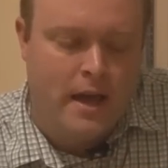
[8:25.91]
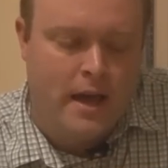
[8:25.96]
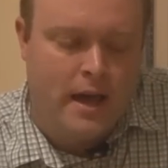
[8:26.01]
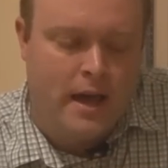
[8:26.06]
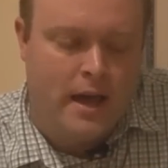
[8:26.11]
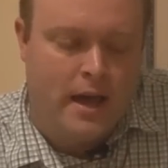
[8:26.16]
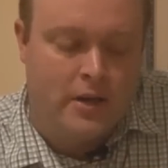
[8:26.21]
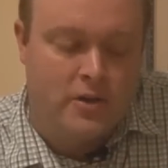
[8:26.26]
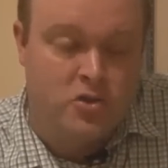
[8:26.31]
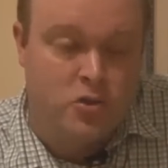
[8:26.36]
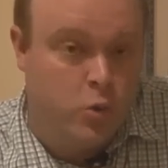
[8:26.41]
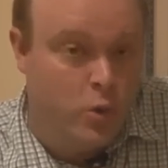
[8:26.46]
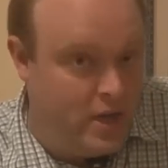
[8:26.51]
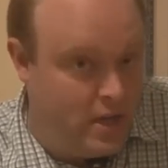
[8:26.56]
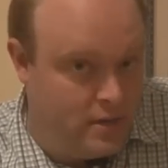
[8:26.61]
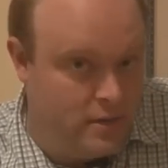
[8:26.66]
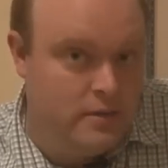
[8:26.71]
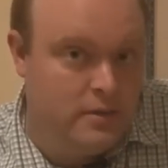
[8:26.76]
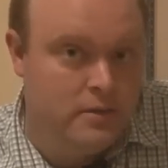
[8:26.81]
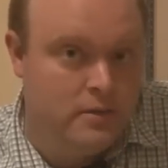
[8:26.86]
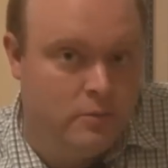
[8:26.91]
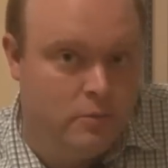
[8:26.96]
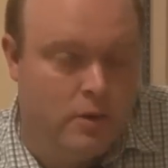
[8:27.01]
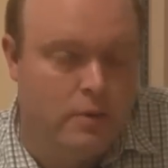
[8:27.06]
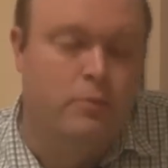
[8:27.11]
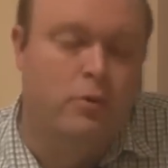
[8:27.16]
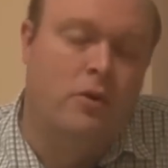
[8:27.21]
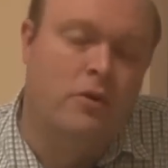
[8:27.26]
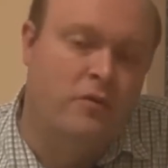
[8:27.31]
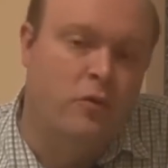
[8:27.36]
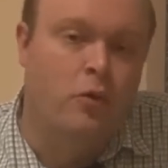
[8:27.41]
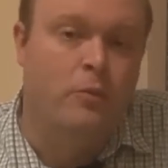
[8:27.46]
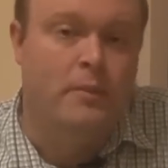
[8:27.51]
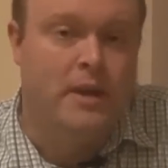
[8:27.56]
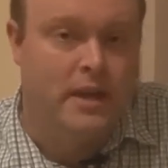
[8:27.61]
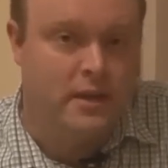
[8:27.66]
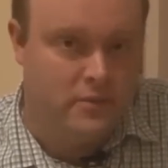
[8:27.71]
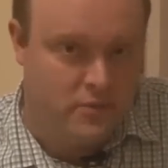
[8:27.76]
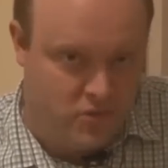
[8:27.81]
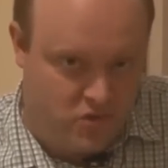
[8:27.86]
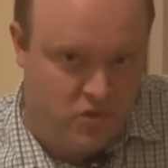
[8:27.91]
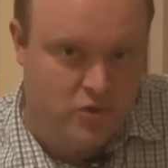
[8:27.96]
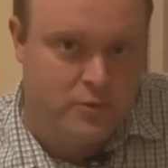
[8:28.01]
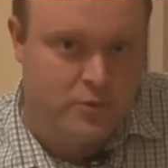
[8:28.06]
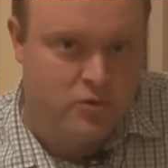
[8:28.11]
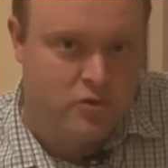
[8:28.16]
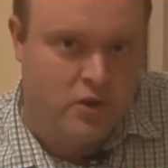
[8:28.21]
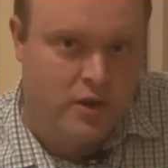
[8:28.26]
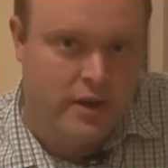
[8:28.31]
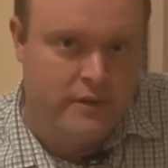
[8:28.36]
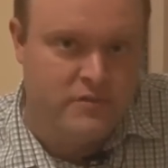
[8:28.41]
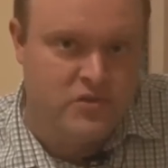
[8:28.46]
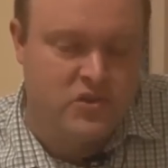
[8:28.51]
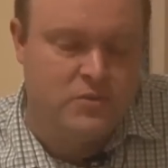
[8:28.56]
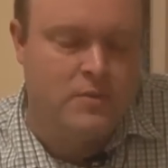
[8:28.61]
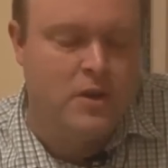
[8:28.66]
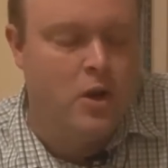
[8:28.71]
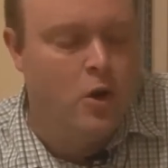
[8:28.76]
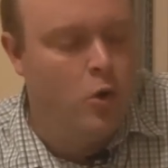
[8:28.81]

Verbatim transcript: uh, twin 1.4 meg super drives,